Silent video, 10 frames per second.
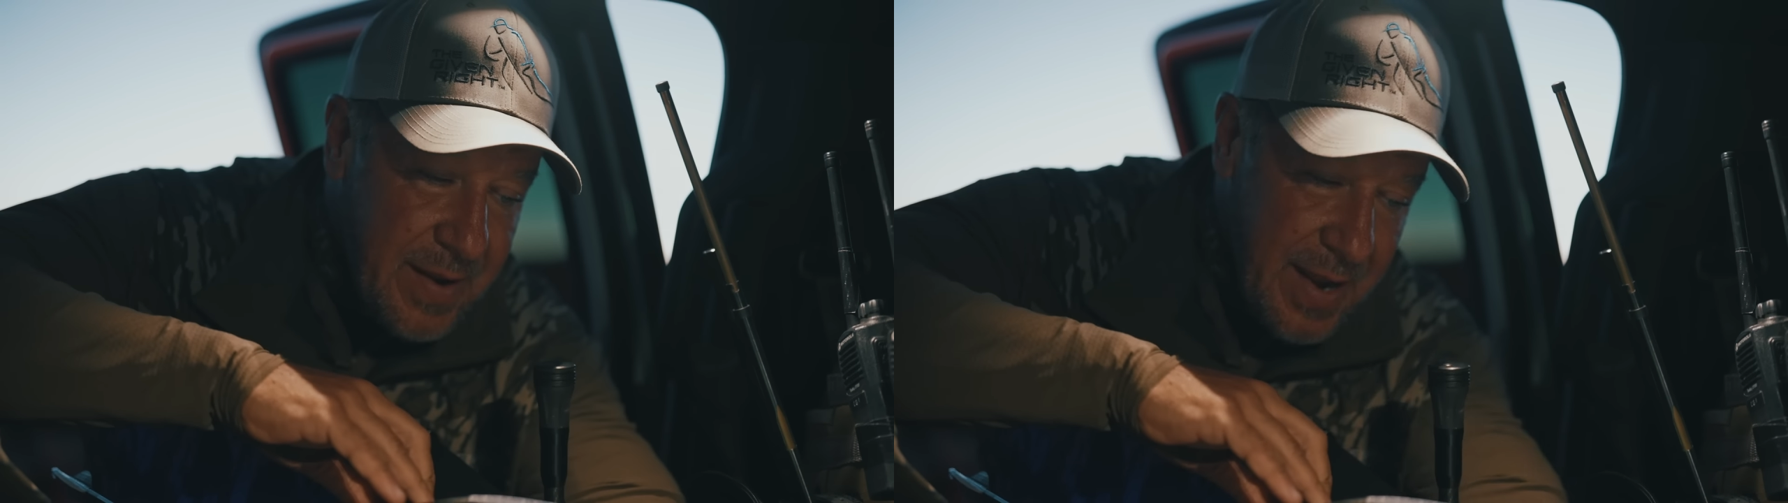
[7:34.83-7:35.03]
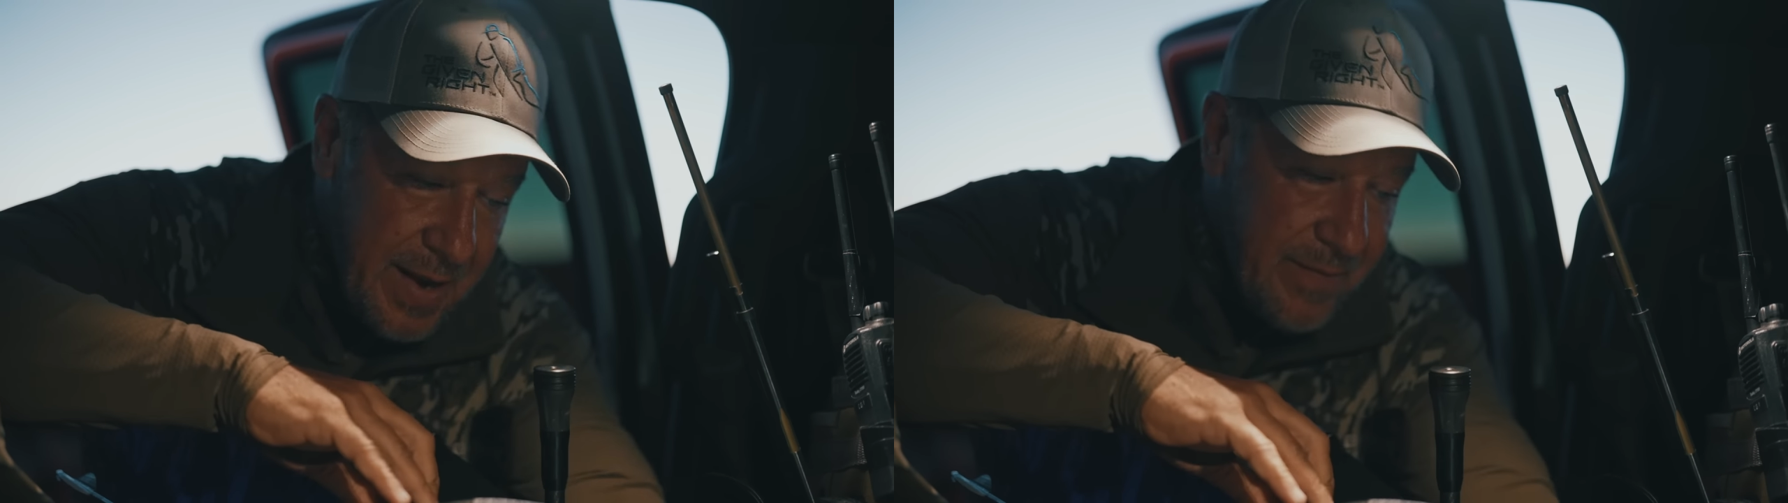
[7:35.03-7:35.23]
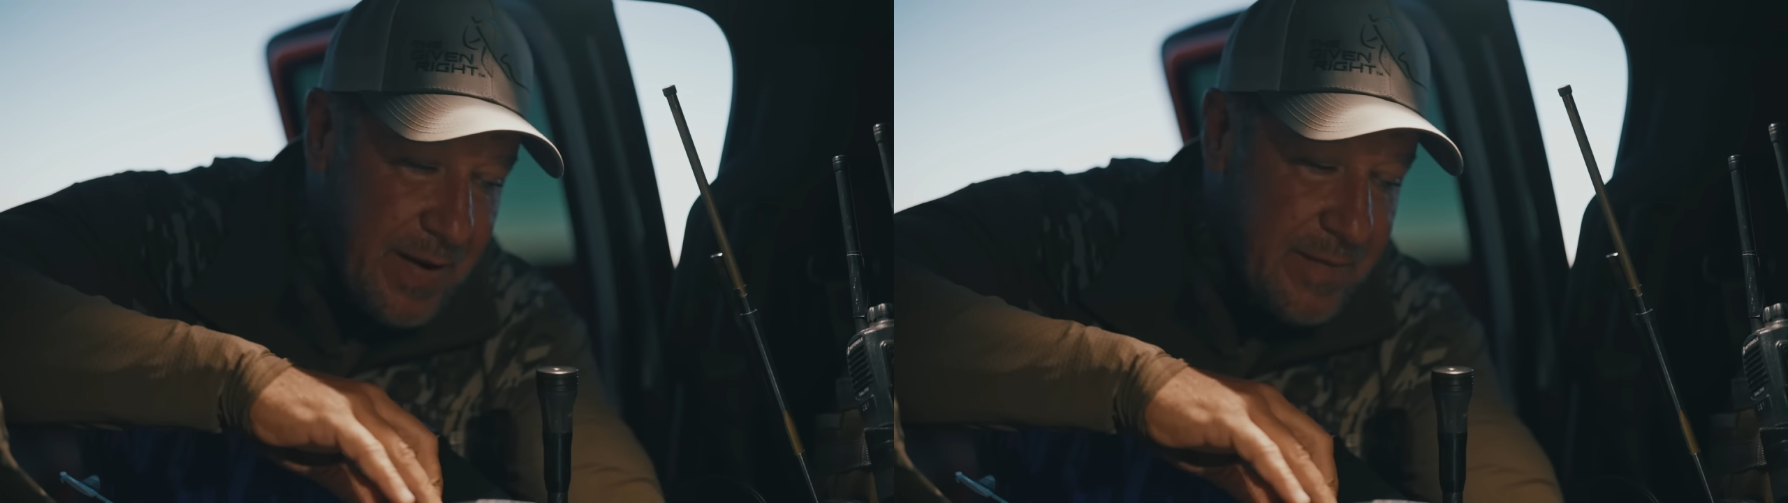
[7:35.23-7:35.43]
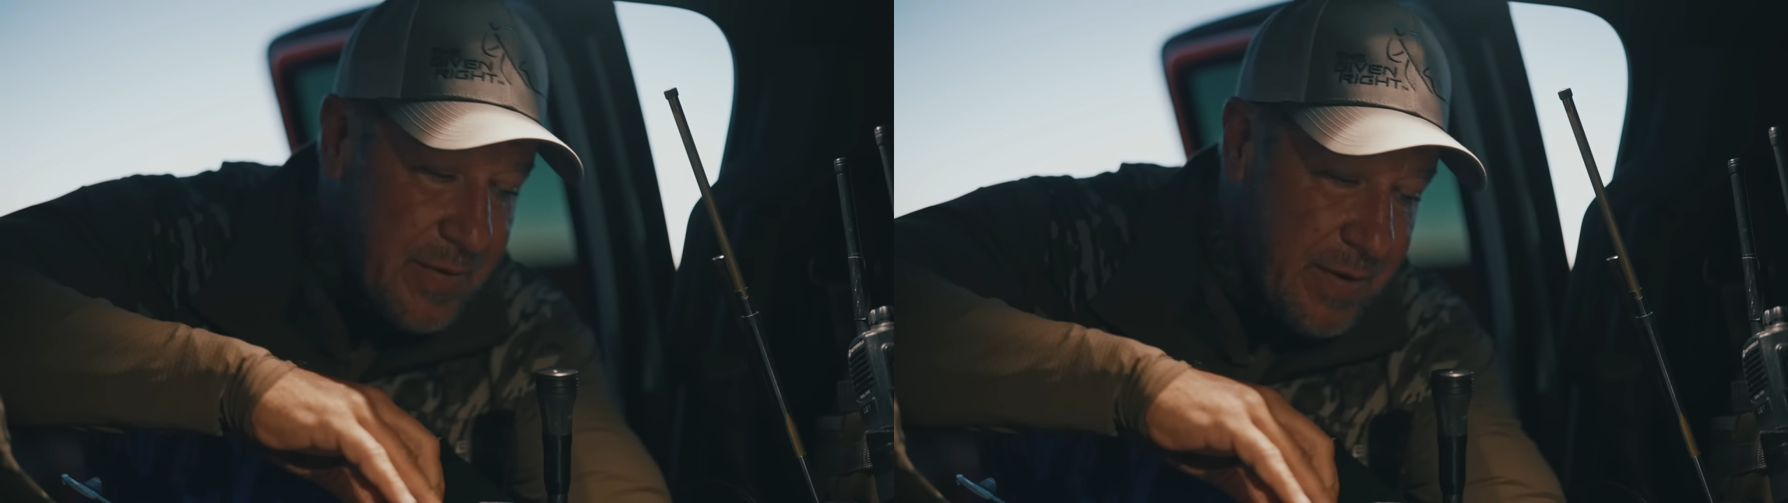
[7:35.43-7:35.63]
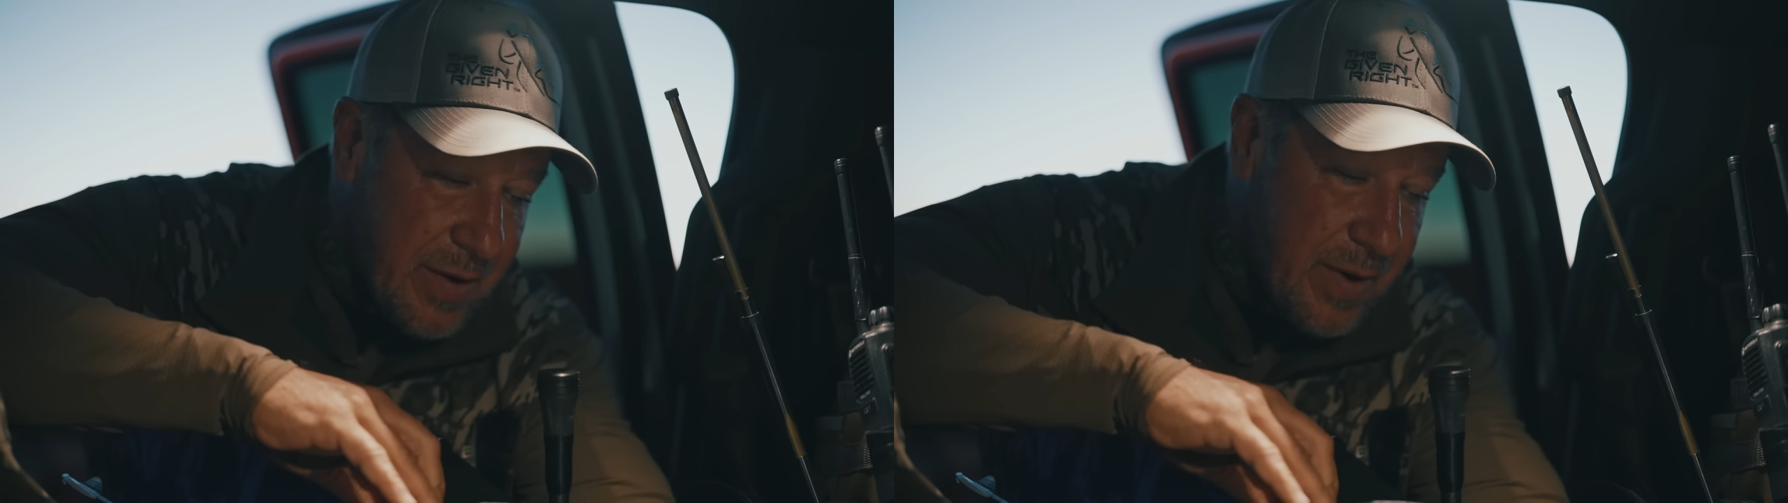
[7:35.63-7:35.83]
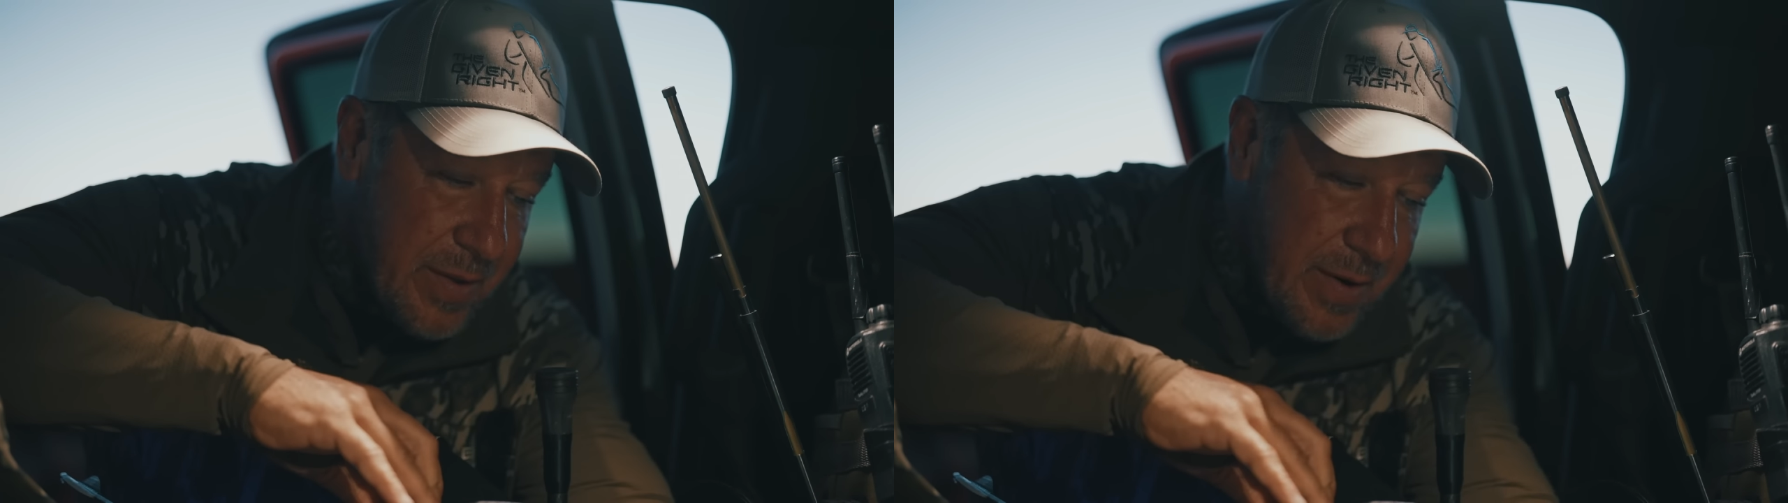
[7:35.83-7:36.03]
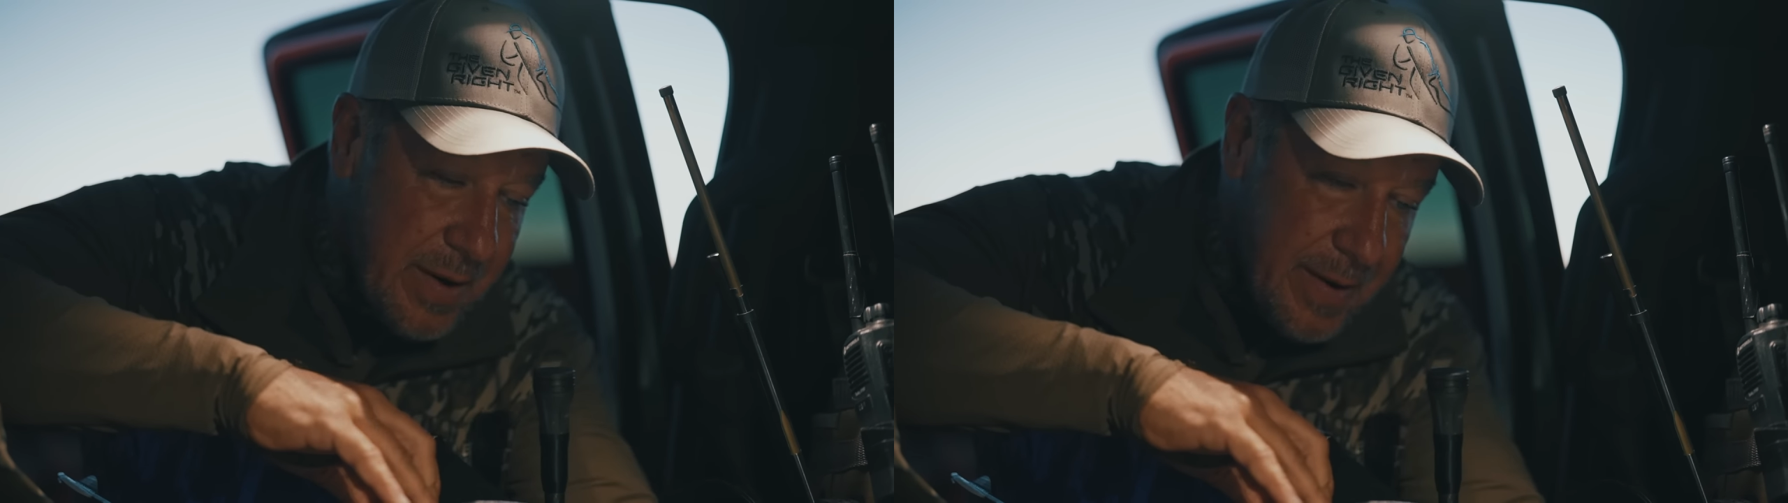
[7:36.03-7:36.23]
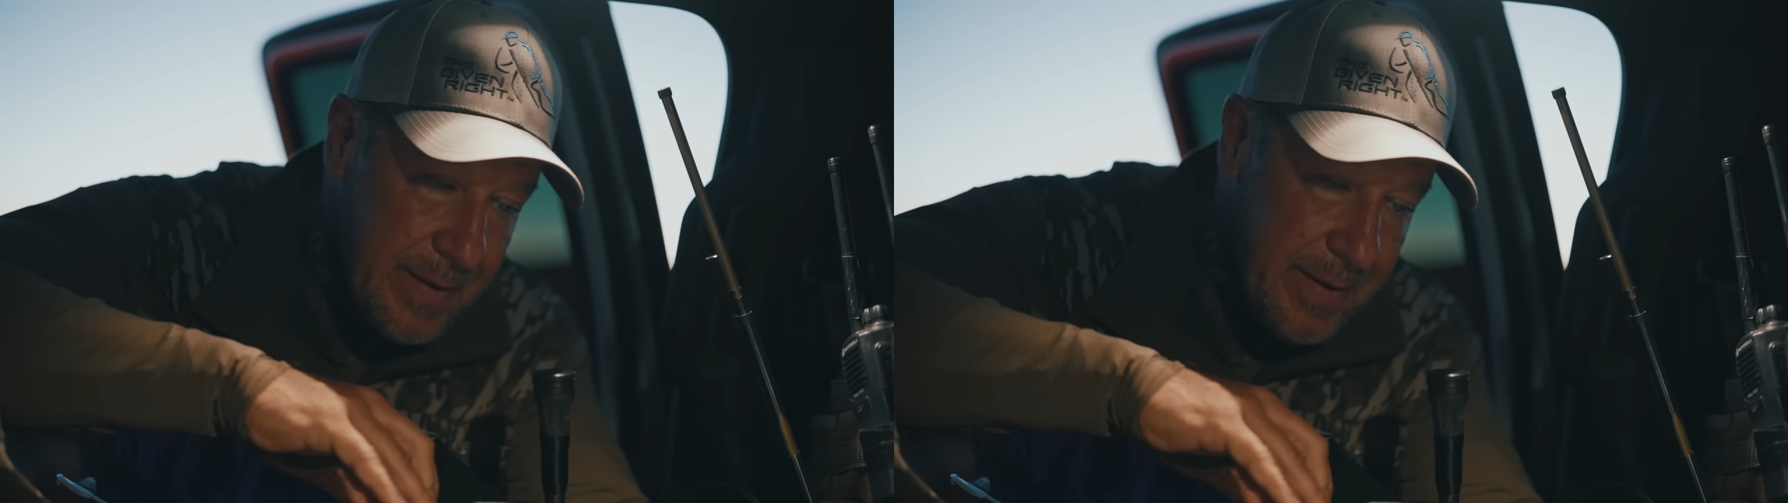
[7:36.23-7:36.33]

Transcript: 85-degree weather.